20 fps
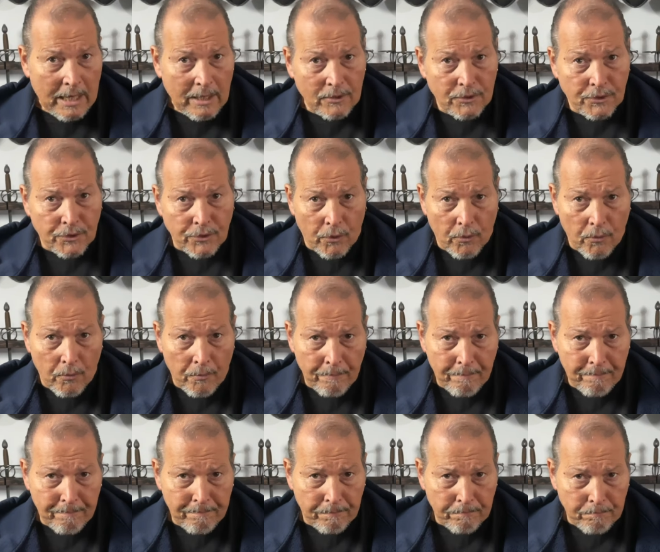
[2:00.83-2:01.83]
So
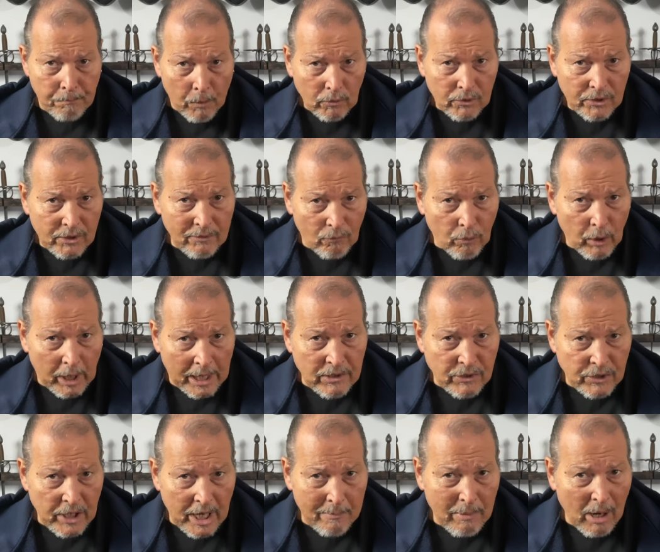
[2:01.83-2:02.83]
most of what I
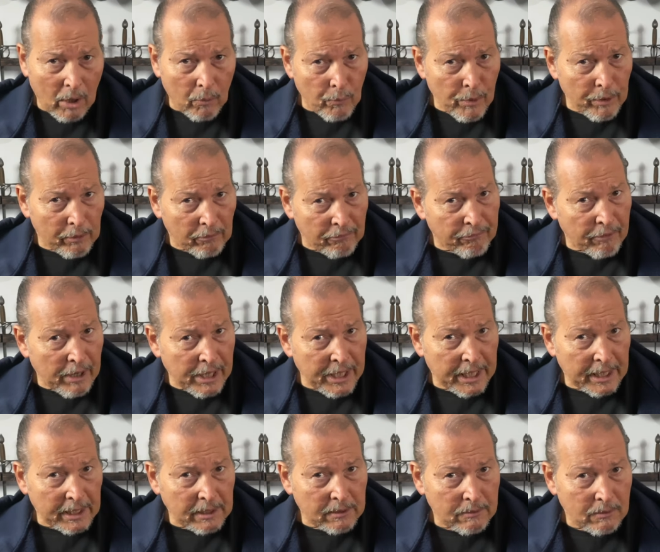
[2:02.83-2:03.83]
say about real
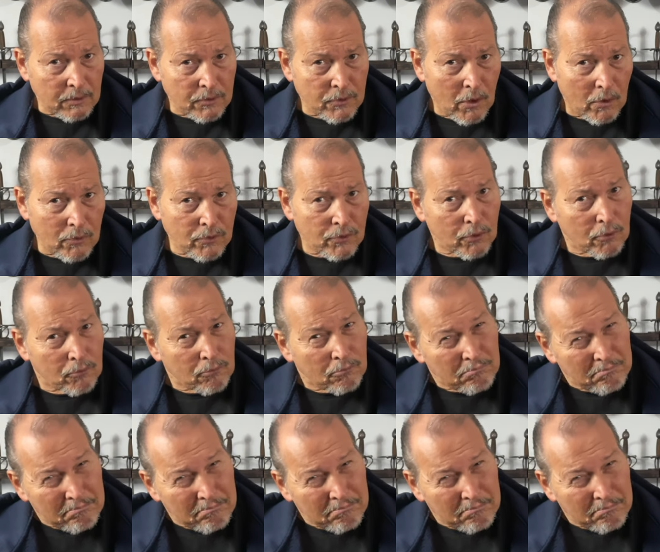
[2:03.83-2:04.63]
fighting is also